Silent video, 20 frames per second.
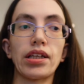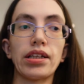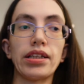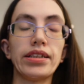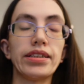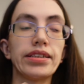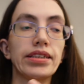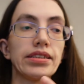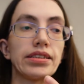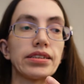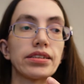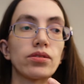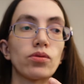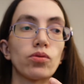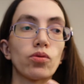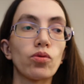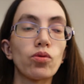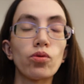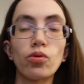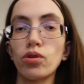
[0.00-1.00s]
It is
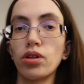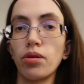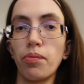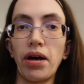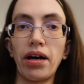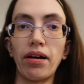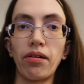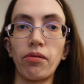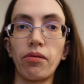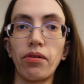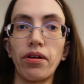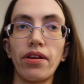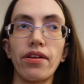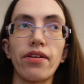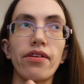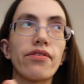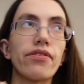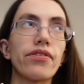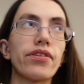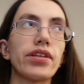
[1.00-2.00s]
all about
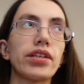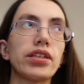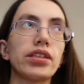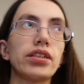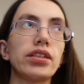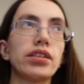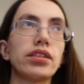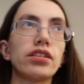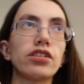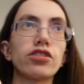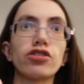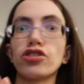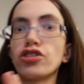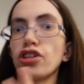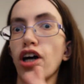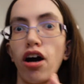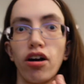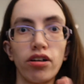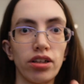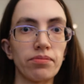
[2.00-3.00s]
the
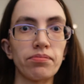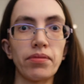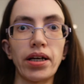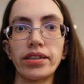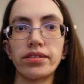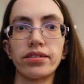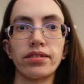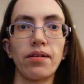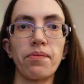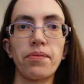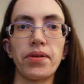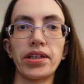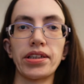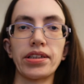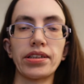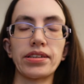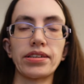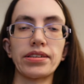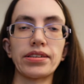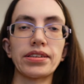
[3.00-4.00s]
dark and messed up
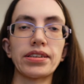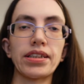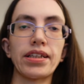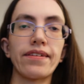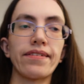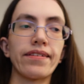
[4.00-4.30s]
things